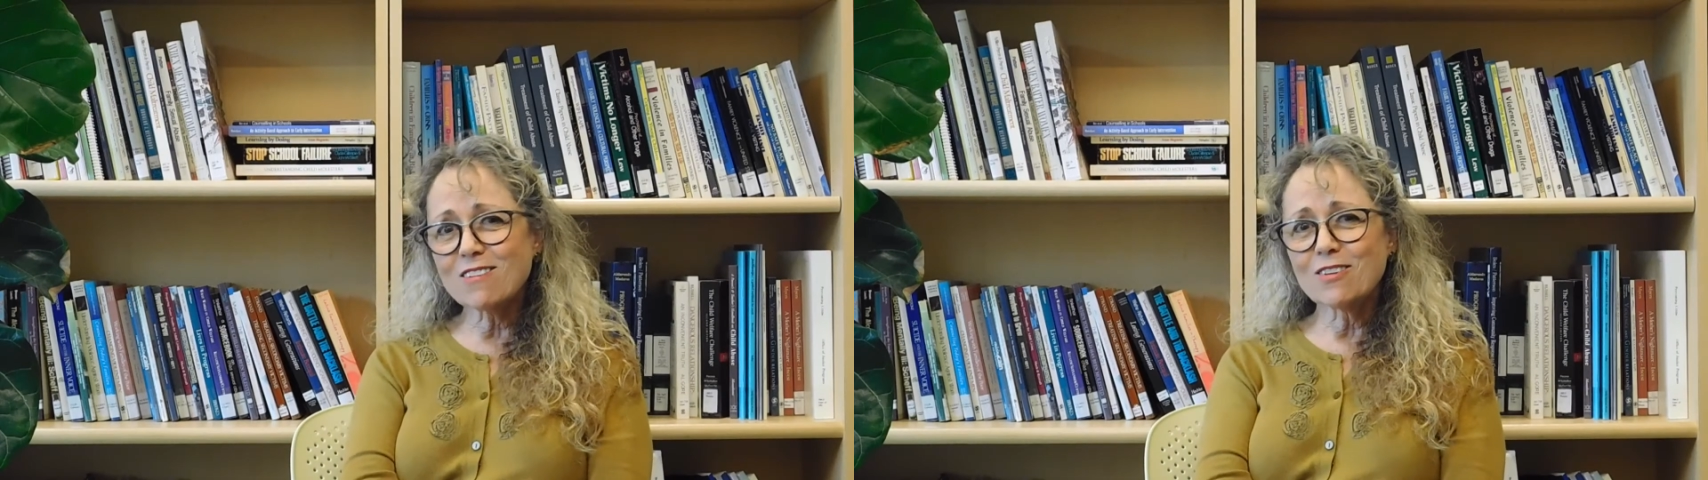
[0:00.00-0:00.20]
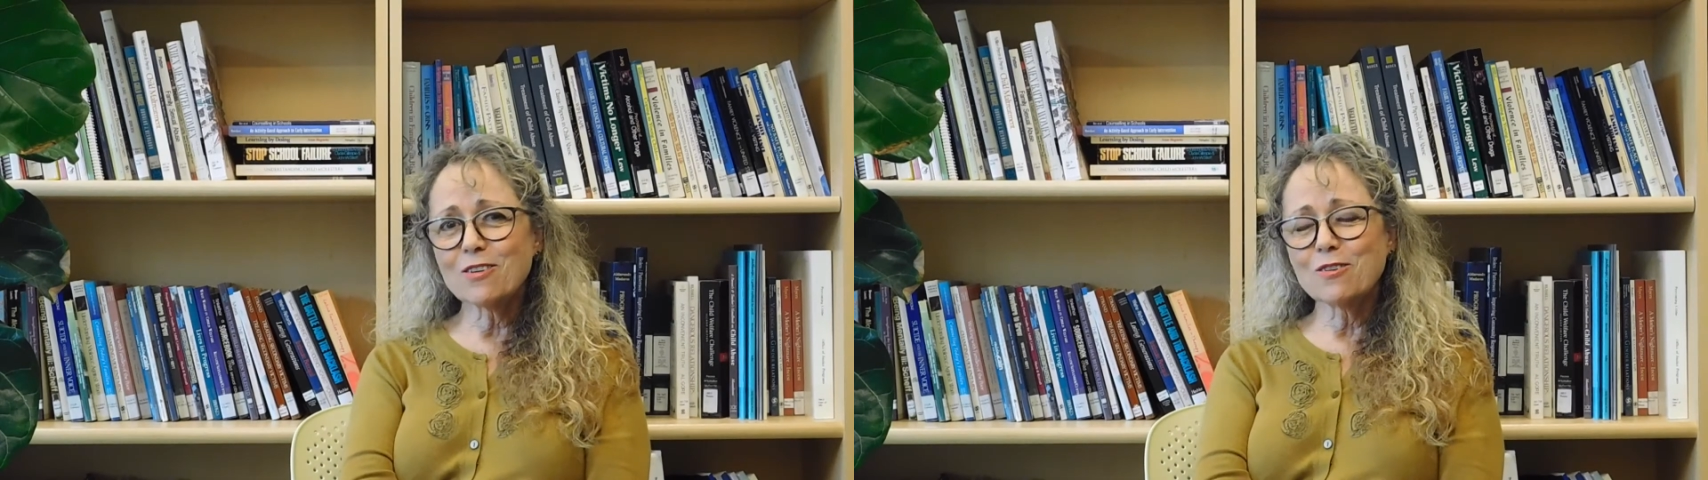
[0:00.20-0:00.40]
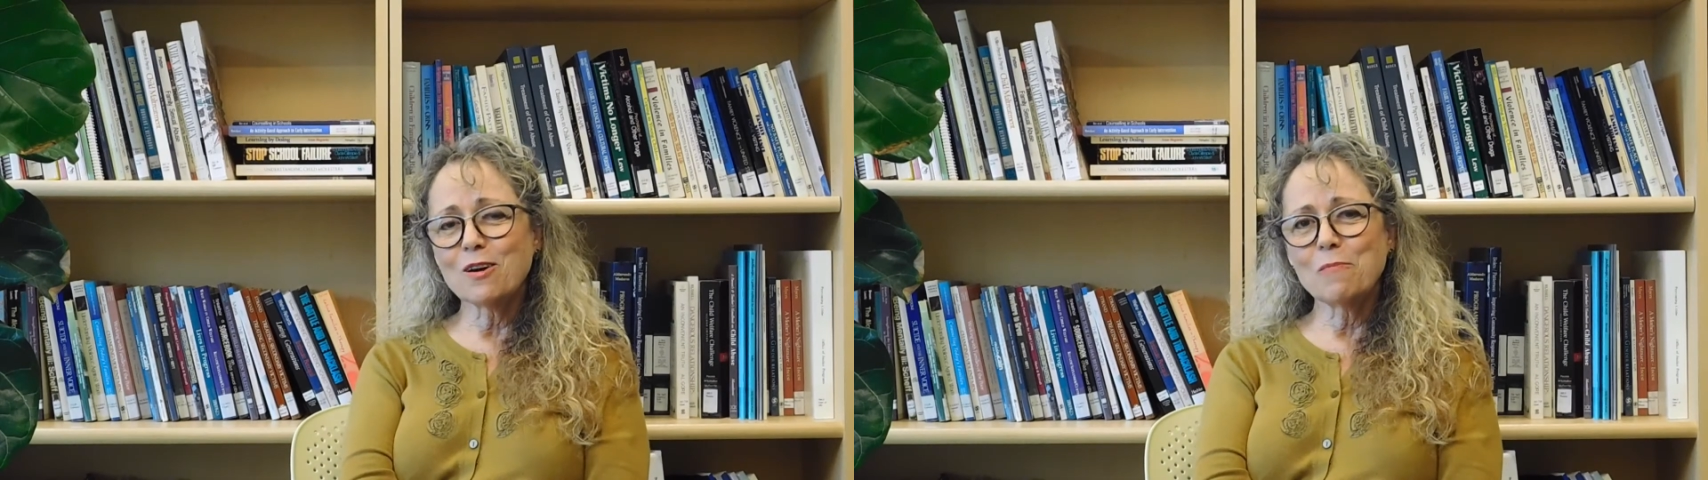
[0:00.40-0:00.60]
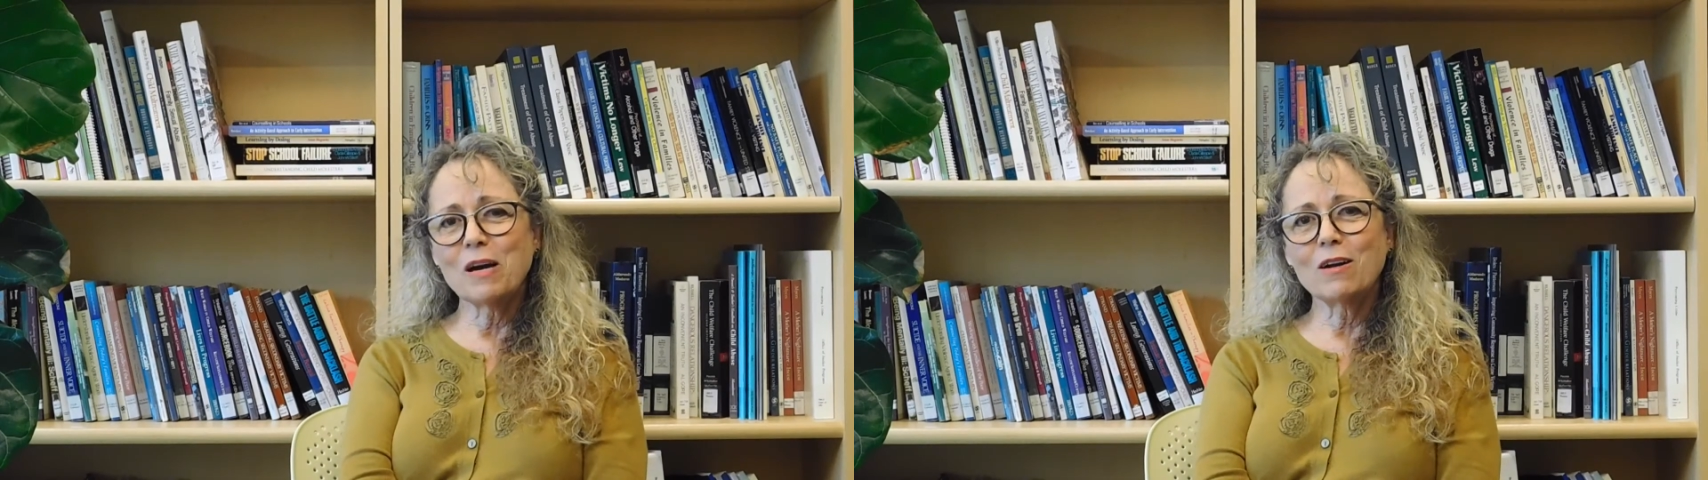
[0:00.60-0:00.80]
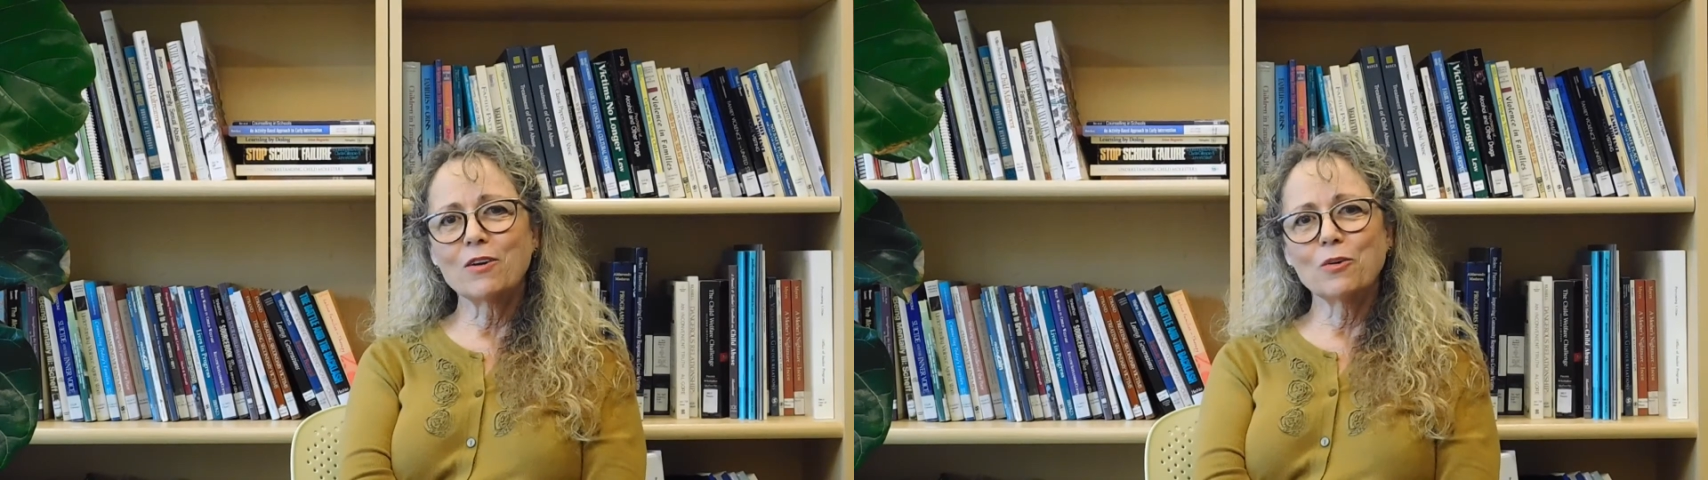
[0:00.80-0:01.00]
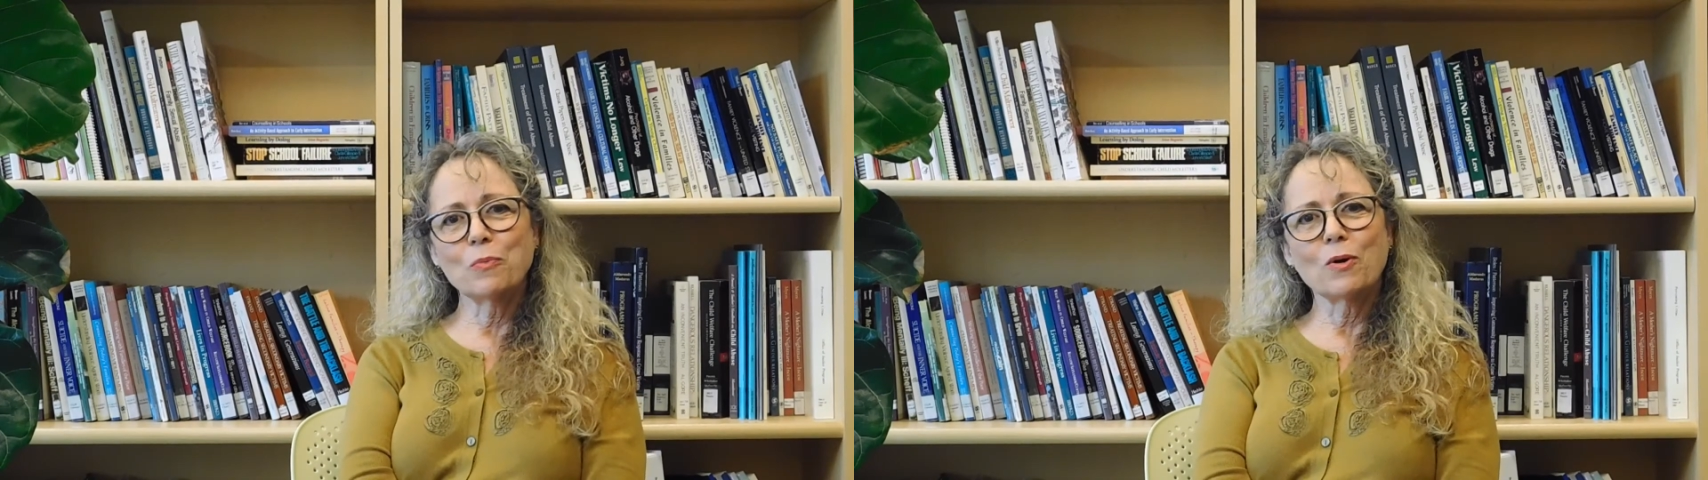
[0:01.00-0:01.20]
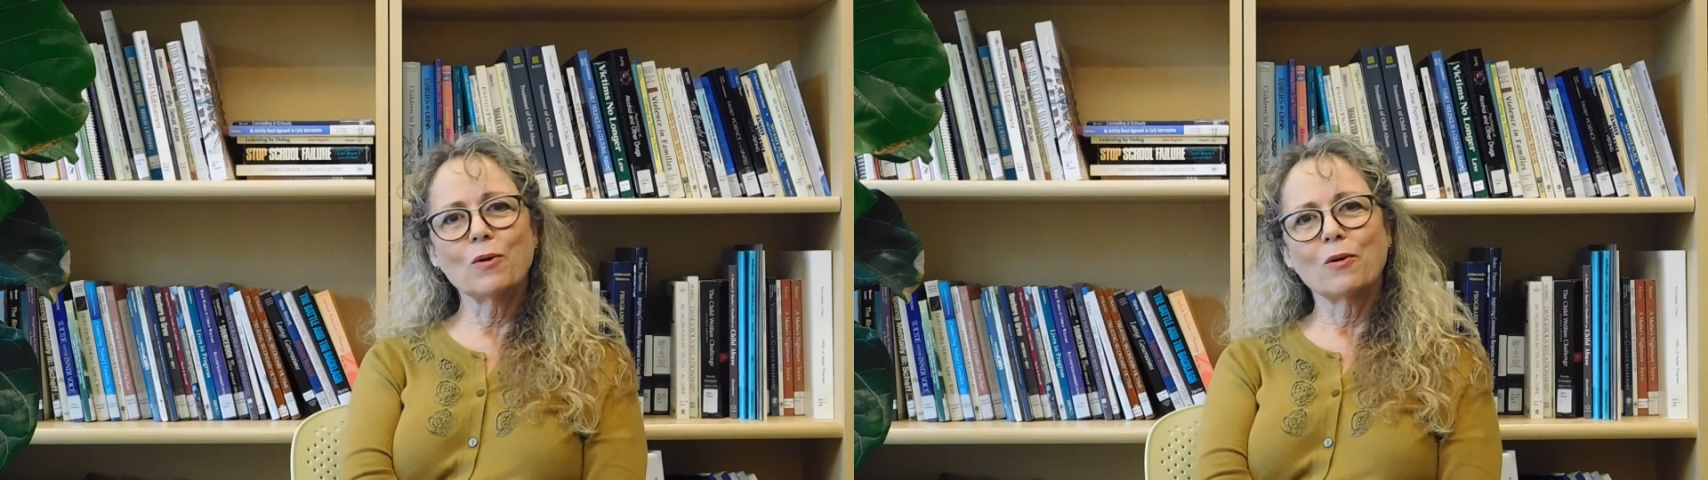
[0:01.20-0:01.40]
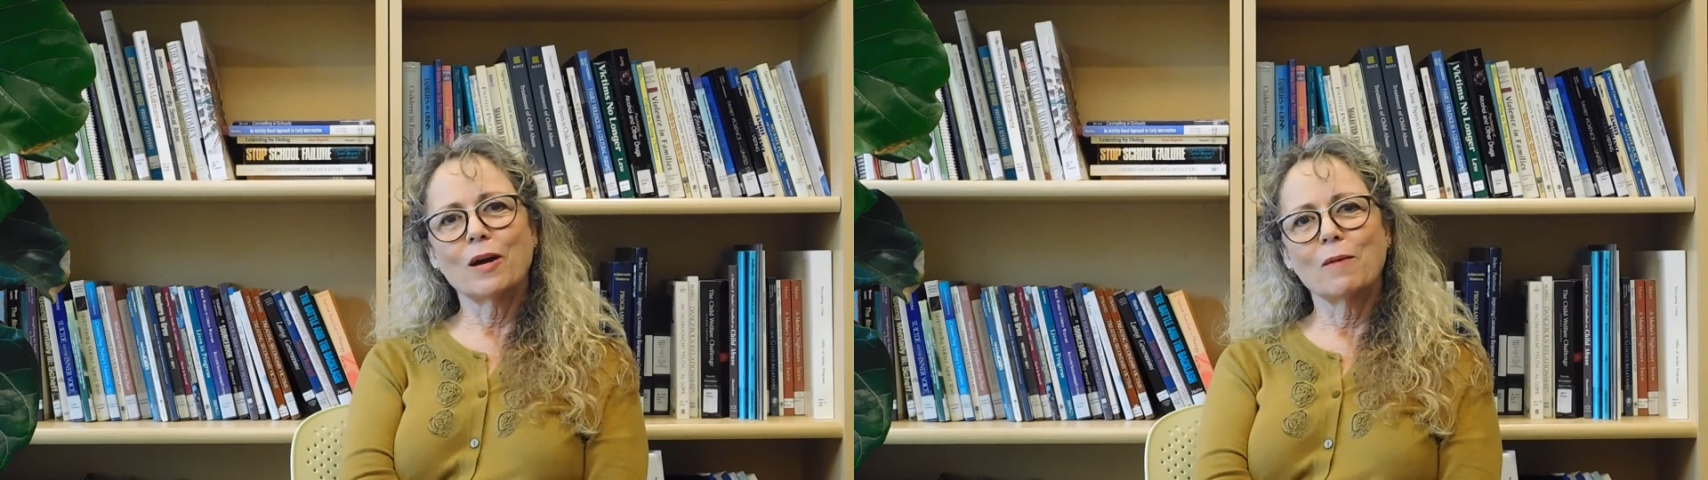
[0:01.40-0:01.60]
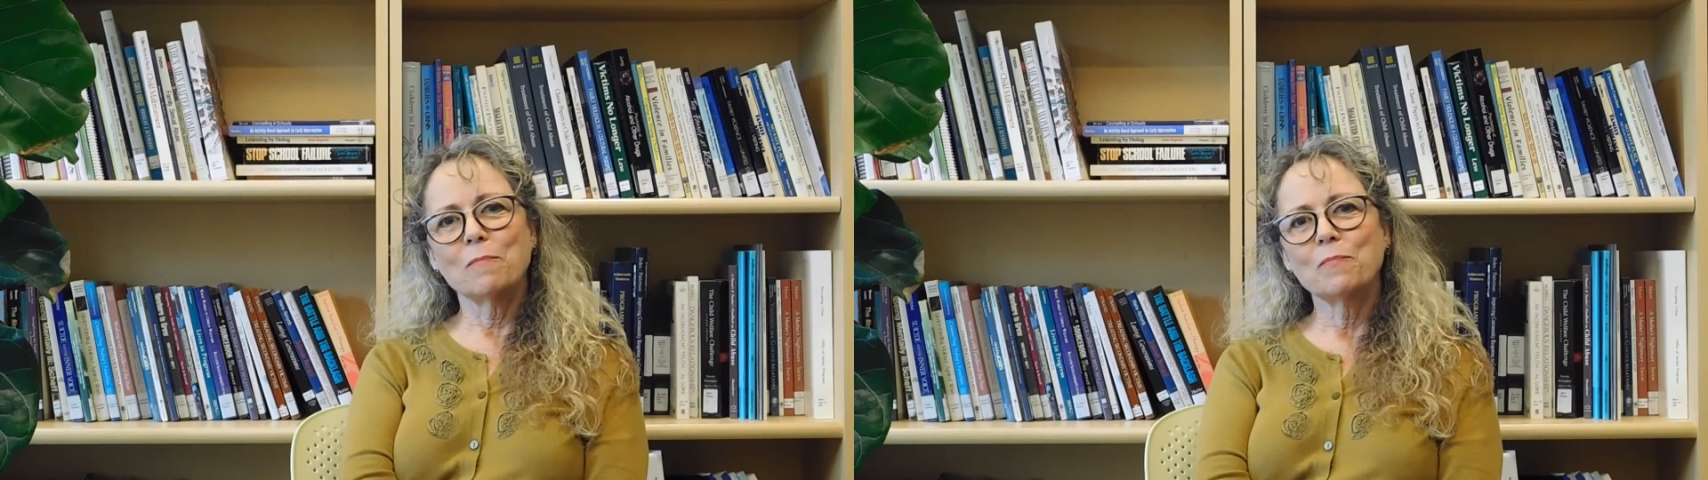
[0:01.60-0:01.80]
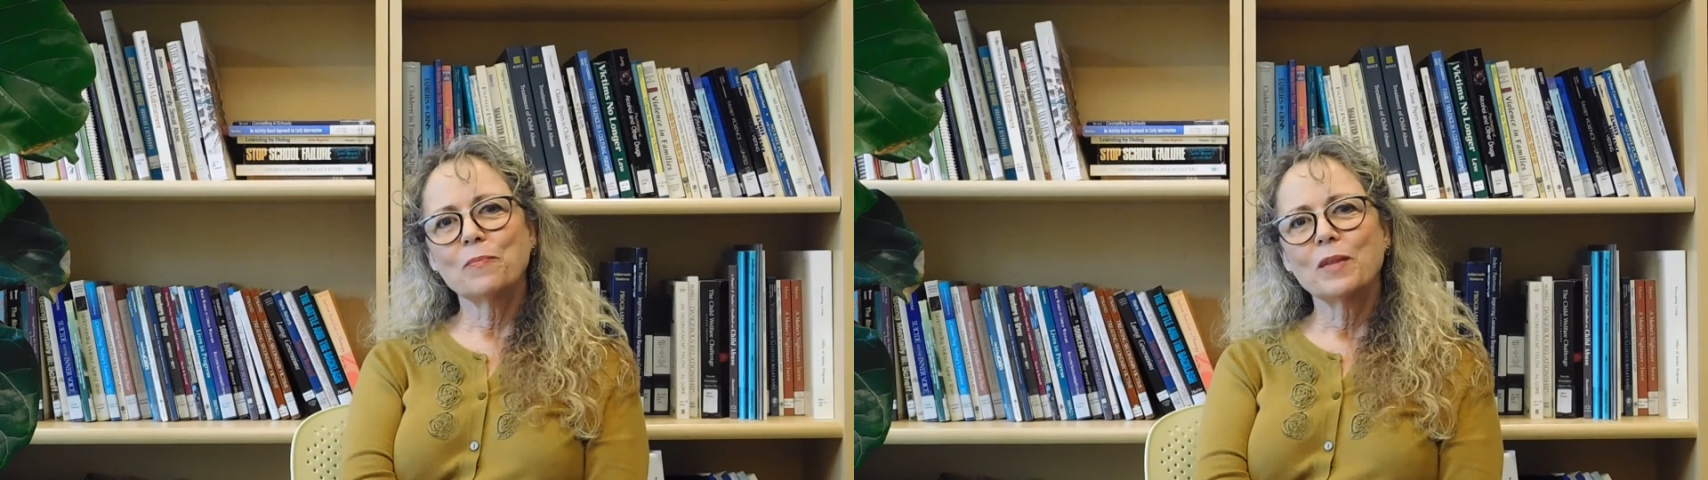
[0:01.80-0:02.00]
you about a new program,